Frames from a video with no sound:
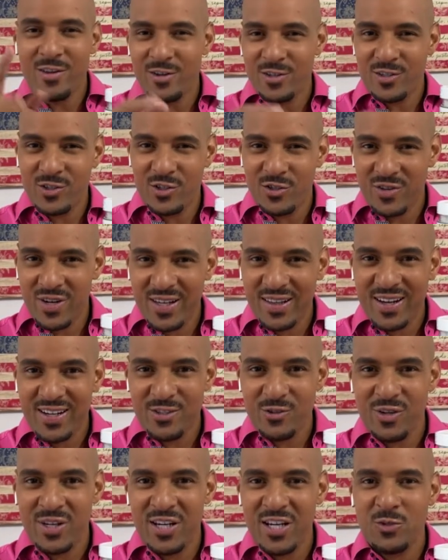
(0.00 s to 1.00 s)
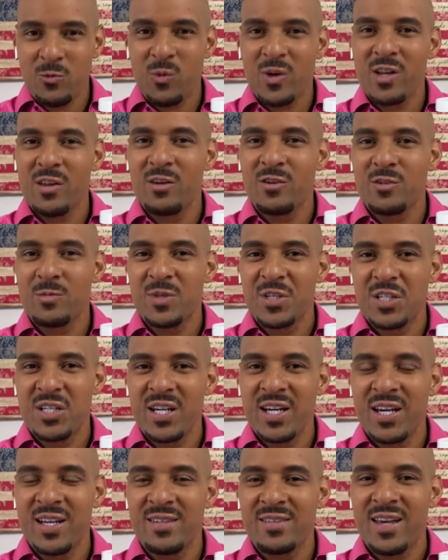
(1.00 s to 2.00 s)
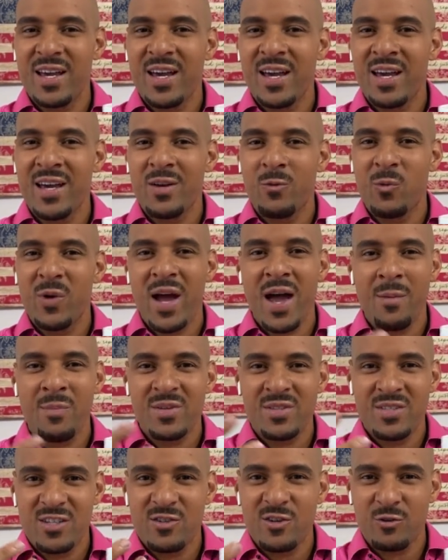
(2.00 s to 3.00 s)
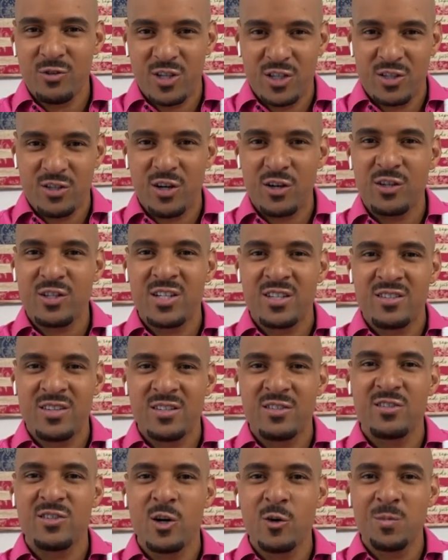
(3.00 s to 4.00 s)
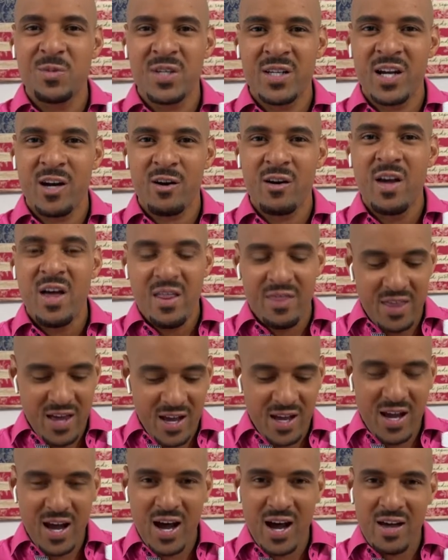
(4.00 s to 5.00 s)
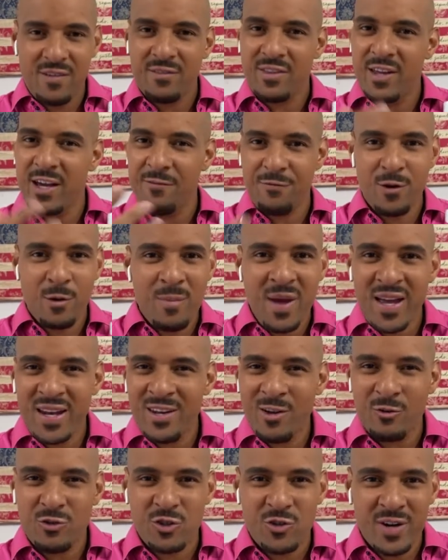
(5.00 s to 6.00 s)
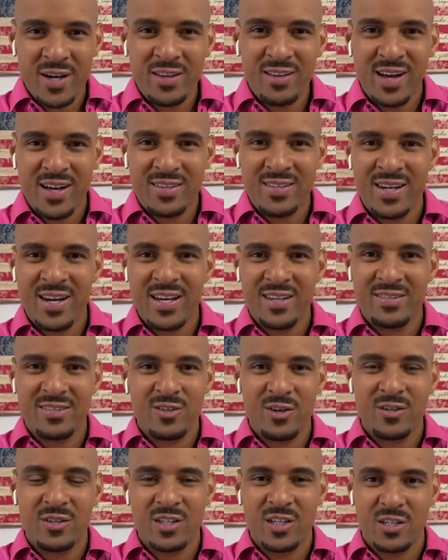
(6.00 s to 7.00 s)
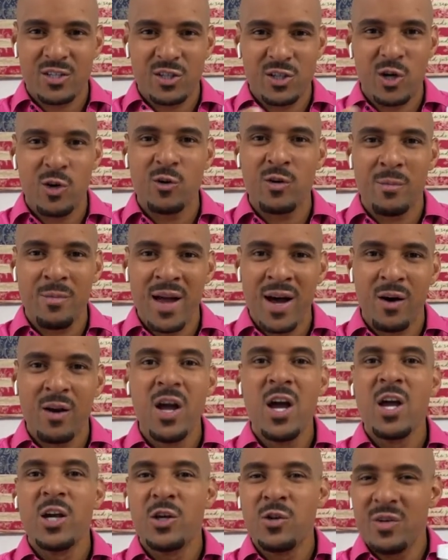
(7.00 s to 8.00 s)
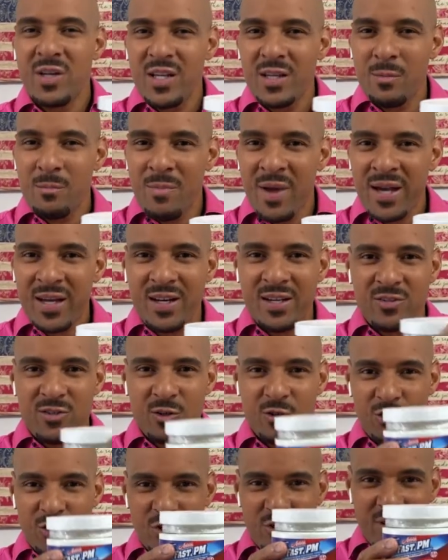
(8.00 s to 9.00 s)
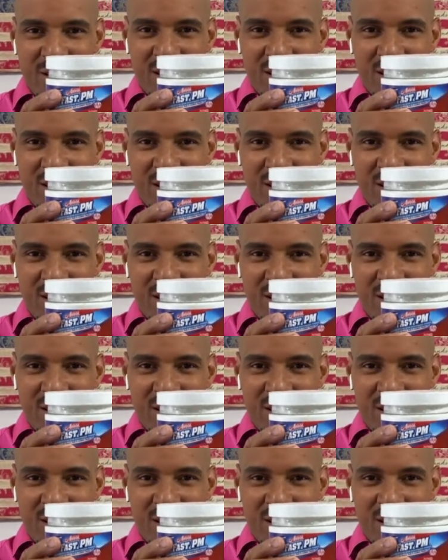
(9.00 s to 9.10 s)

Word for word: There's drain lines on each one of those machines, and what happens is those detergents and soaps in there they uh, they ferment in those drain lines and they start to choke them out. You need to maintenance those